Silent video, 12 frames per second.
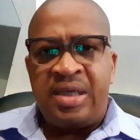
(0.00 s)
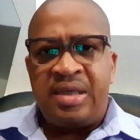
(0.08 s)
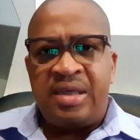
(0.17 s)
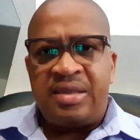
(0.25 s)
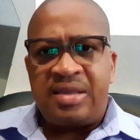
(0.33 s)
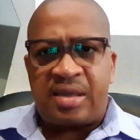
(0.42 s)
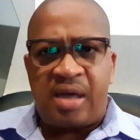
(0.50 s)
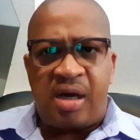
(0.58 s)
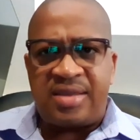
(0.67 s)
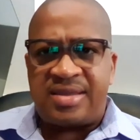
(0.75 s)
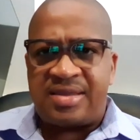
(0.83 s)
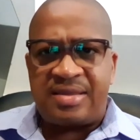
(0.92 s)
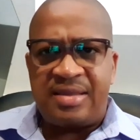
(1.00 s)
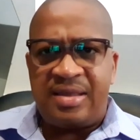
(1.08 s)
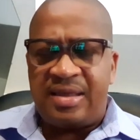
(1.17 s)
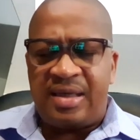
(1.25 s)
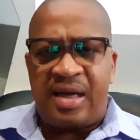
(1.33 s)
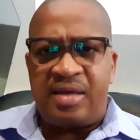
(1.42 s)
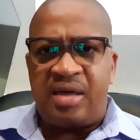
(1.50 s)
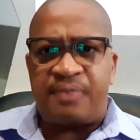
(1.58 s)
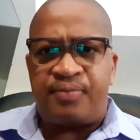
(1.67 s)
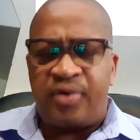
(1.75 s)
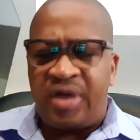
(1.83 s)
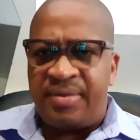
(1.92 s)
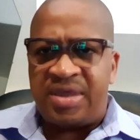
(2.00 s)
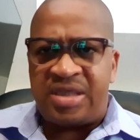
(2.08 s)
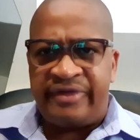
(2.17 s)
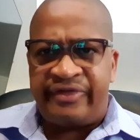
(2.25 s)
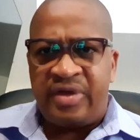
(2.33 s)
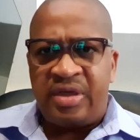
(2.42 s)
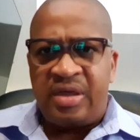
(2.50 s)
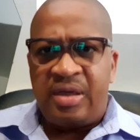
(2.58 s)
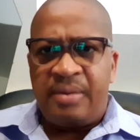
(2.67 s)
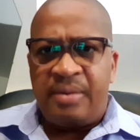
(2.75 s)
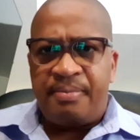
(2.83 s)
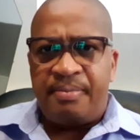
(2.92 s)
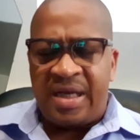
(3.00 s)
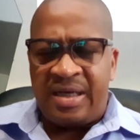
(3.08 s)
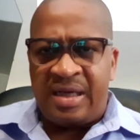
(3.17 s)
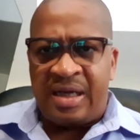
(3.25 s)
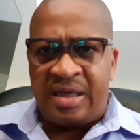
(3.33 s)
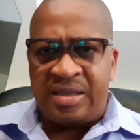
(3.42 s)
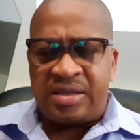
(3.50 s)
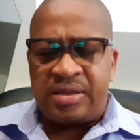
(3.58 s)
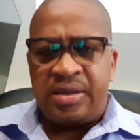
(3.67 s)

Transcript: The costs are not prohibitive by and large.